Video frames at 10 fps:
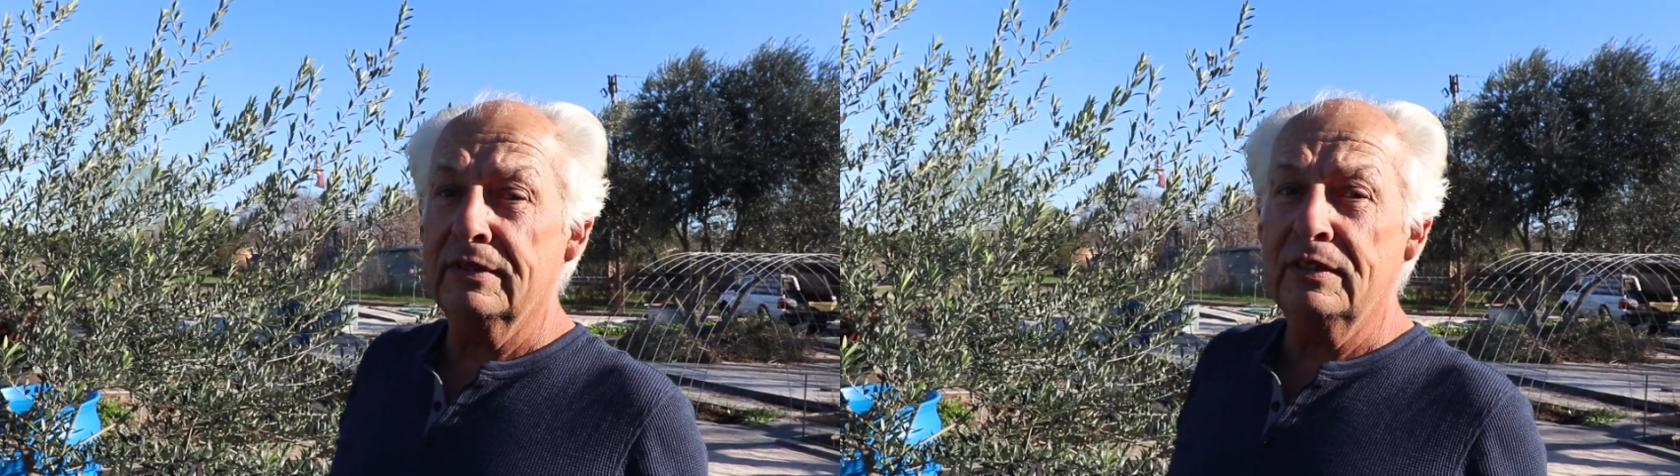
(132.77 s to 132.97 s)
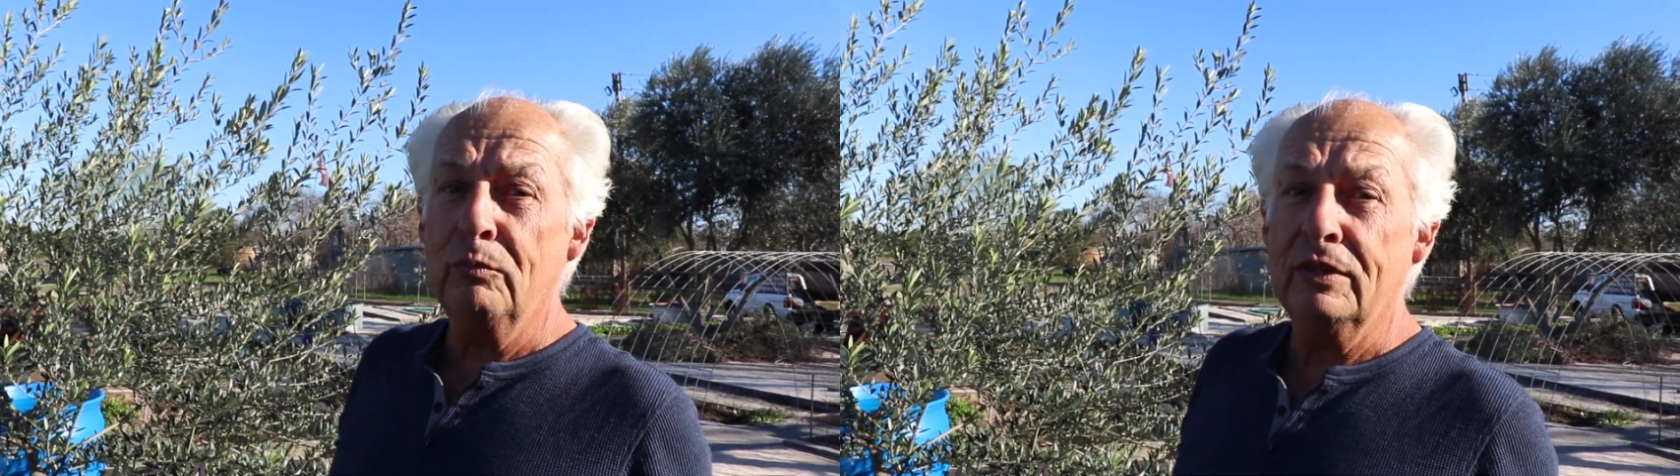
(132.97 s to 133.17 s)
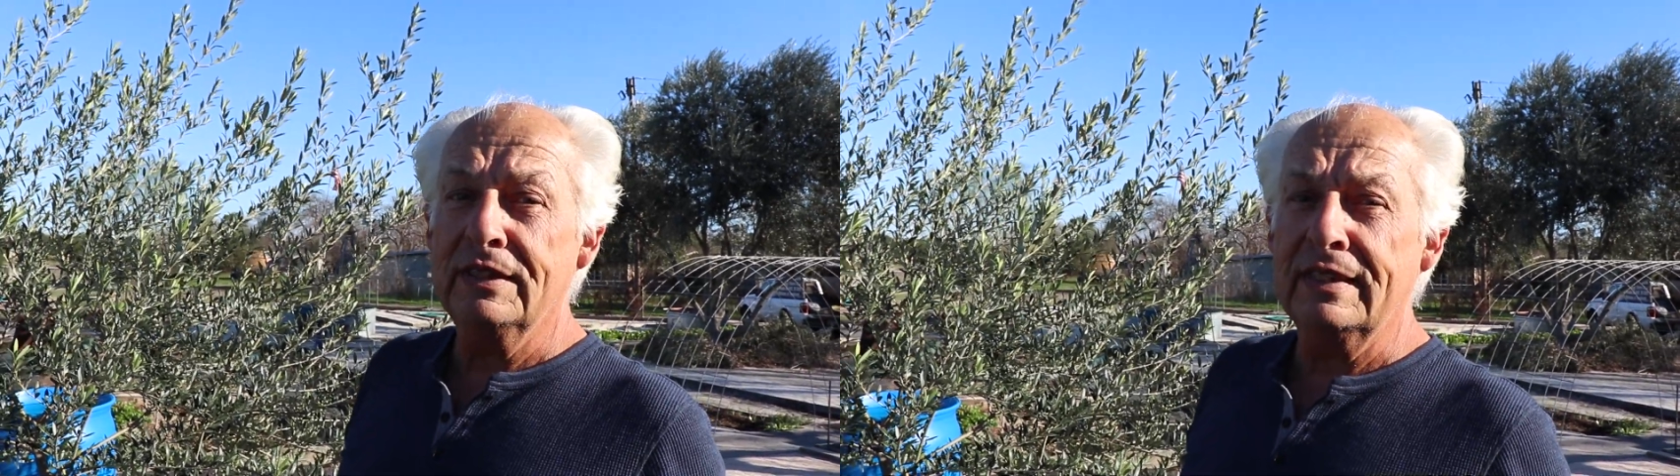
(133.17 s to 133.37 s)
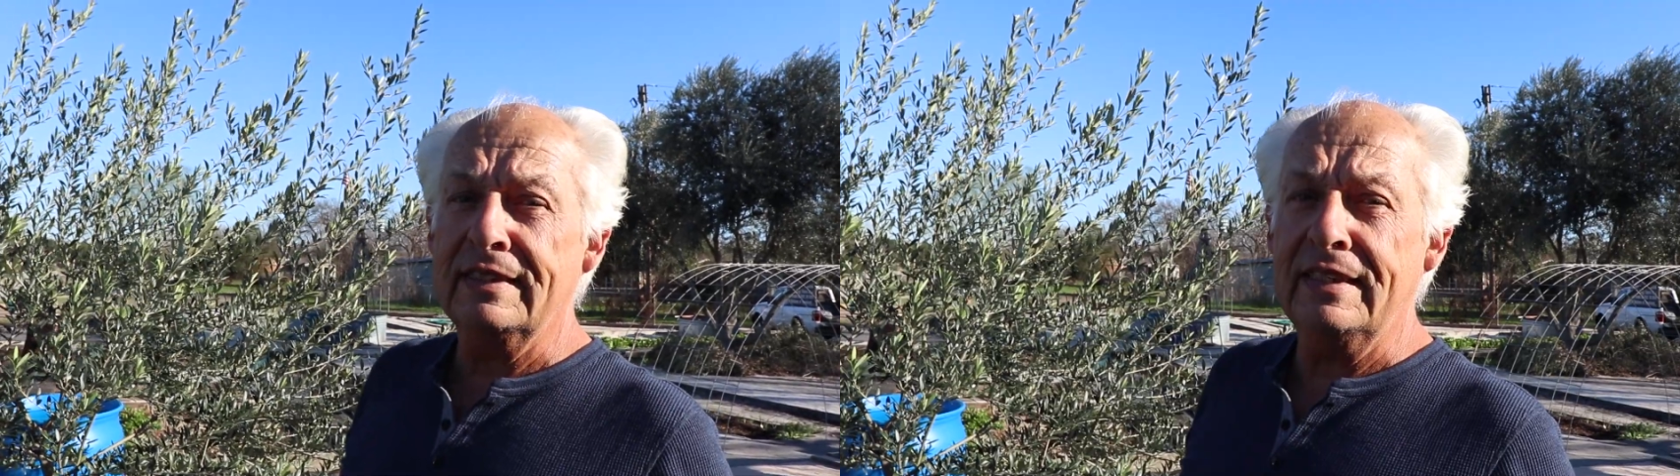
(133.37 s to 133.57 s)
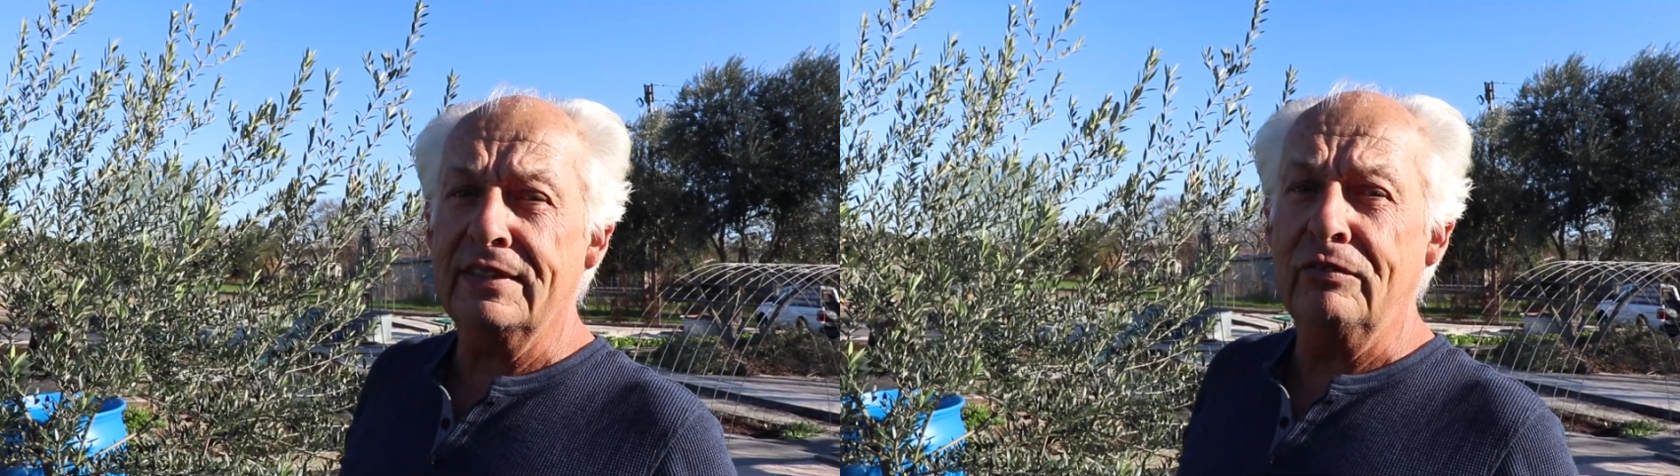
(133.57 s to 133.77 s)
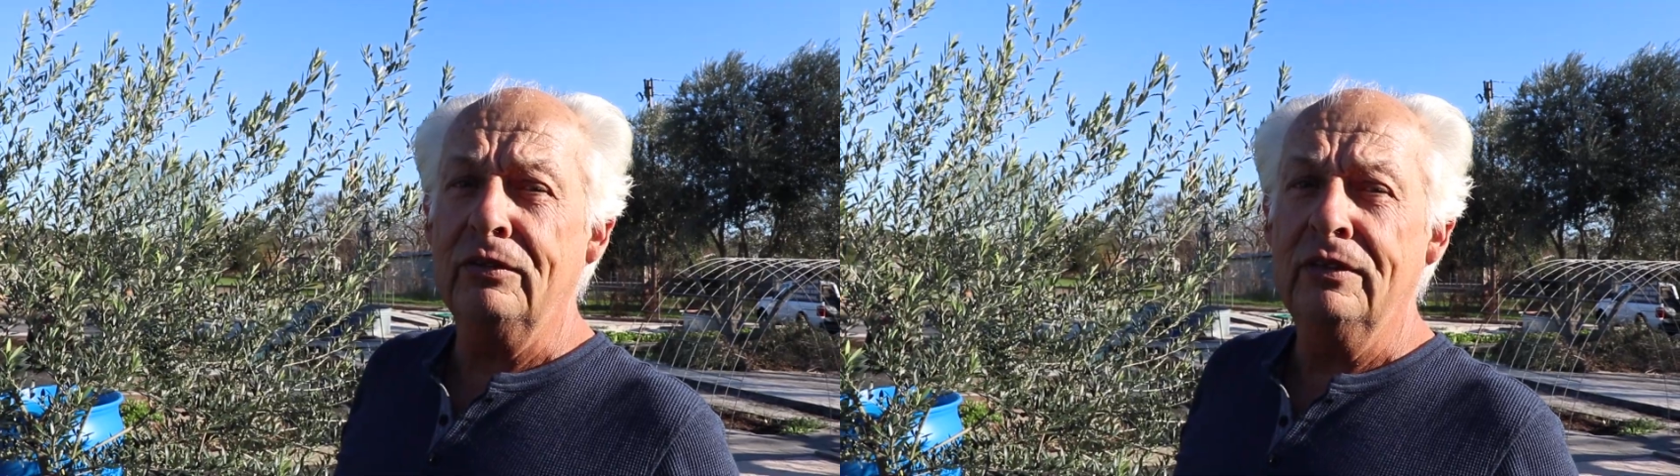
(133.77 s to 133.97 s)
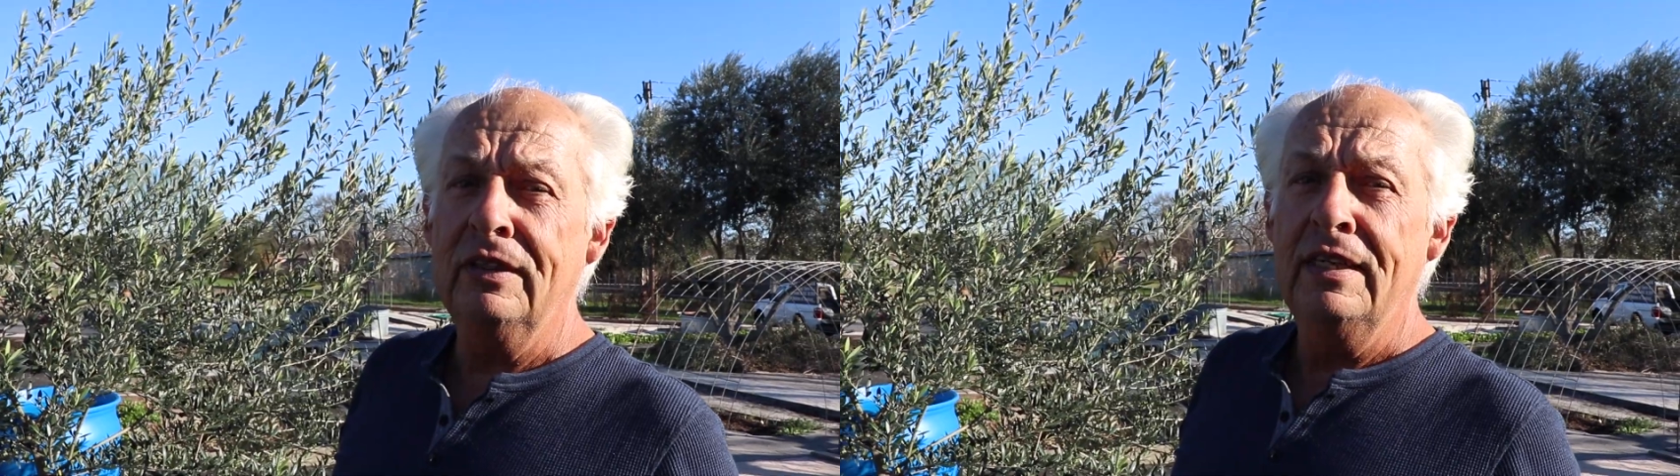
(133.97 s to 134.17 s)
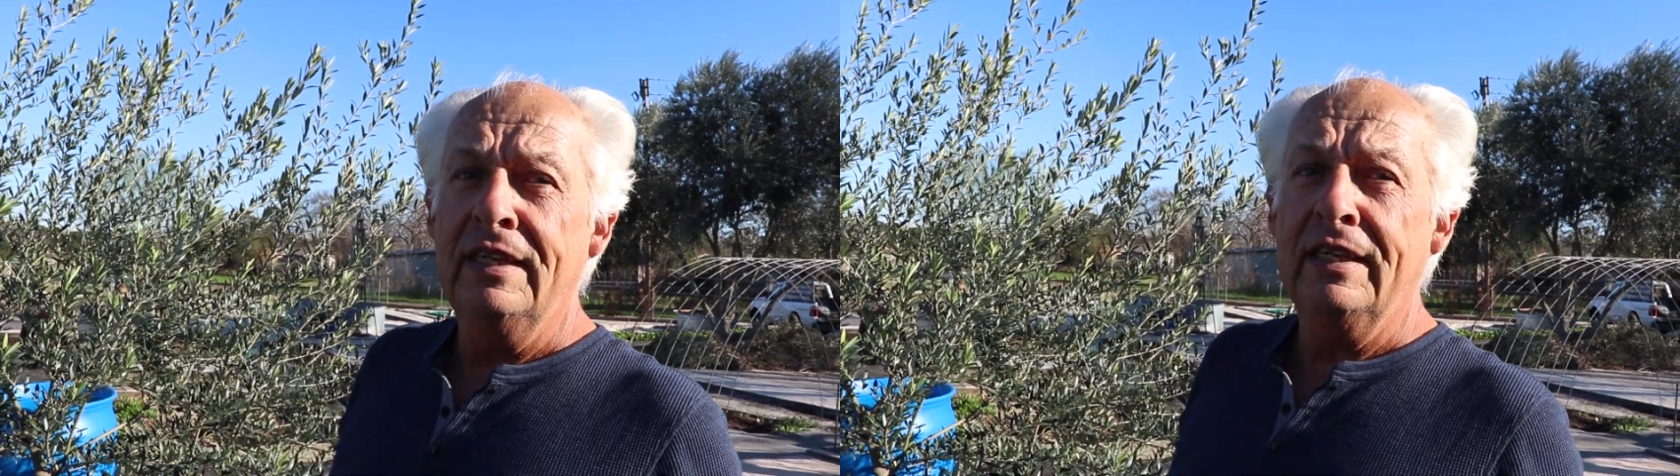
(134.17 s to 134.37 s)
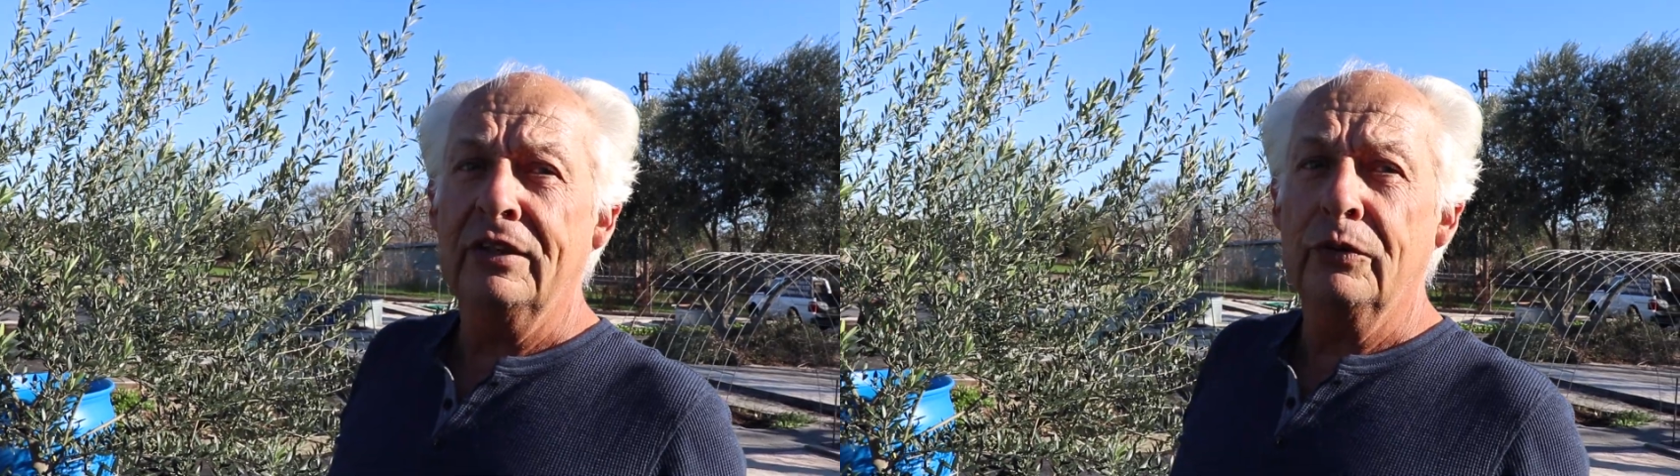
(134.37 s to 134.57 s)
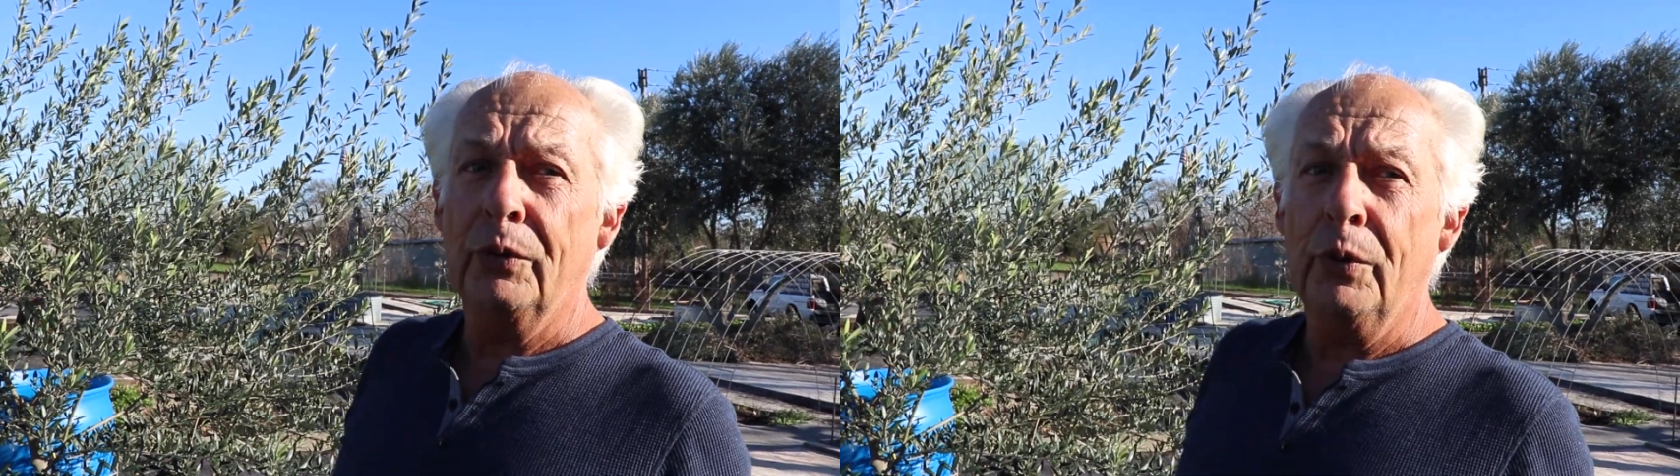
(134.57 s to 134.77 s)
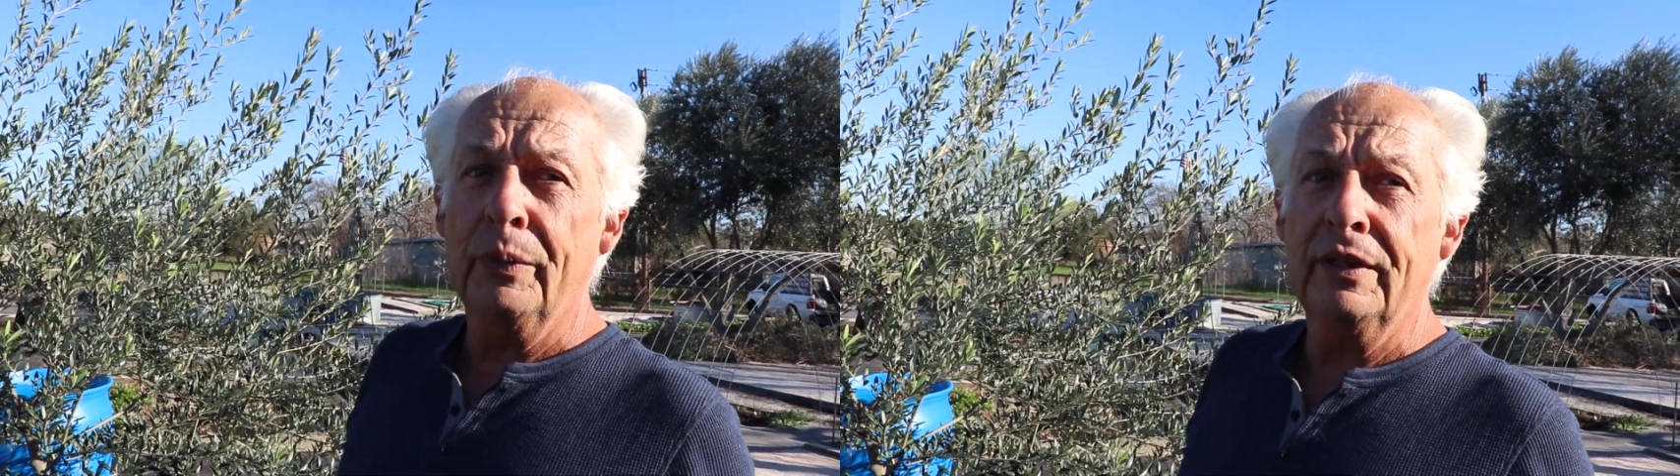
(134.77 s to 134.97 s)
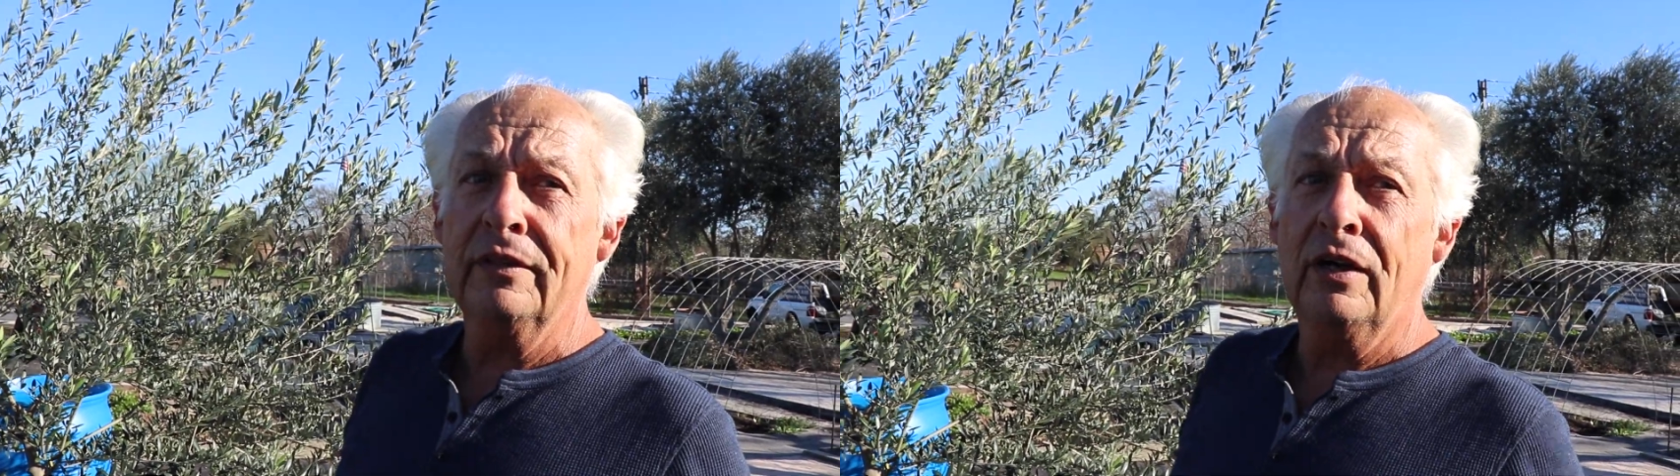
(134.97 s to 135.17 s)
somewhat successful in growing